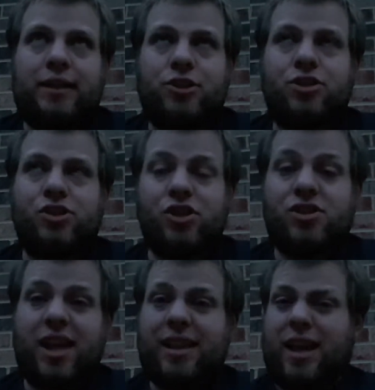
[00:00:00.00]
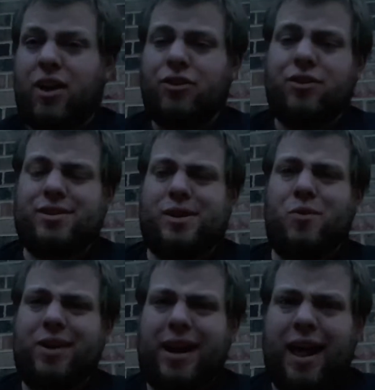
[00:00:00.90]
Just slightly under. It's like
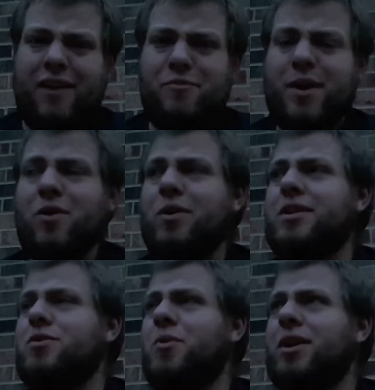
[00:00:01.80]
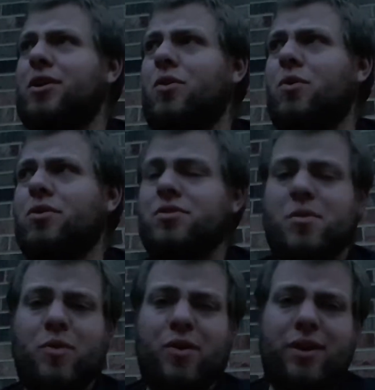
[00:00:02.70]
1.5 Bitcoins or 1.25,
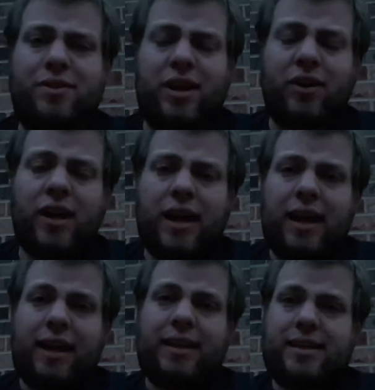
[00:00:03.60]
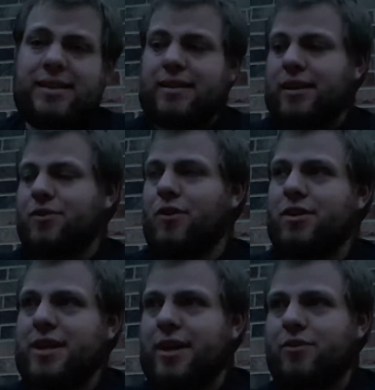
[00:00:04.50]
somewhere around there. At least as far
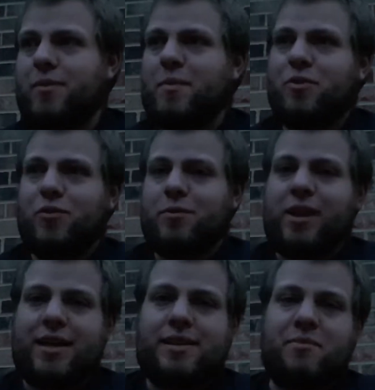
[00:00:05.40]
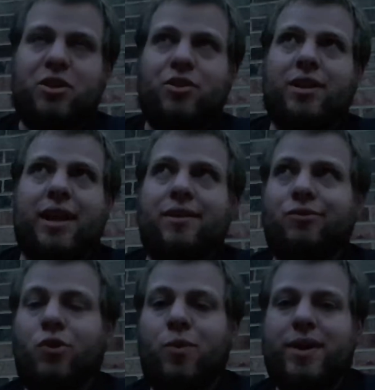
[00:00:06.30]
as I can remember from the last time I looked, like
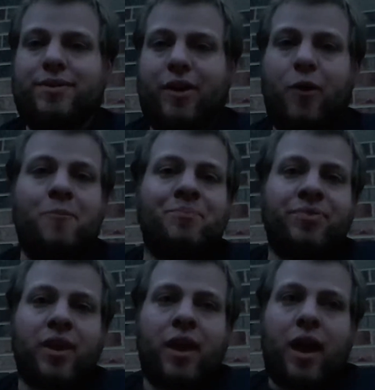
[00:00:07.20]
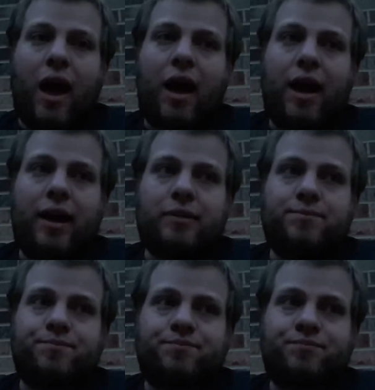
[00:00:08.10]
2 weeks ago.
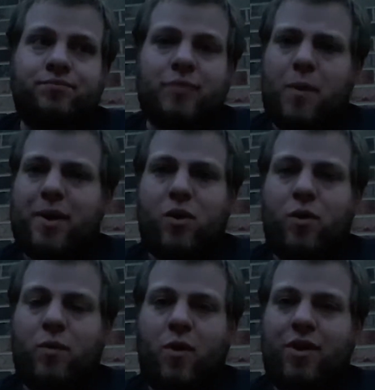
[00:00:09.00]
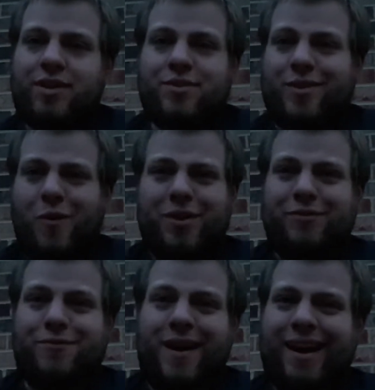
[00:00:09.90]
My Bitcoin wallet's going
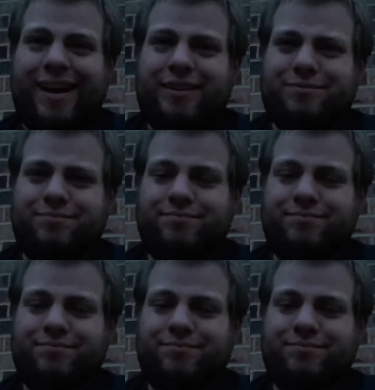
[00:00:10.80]
fine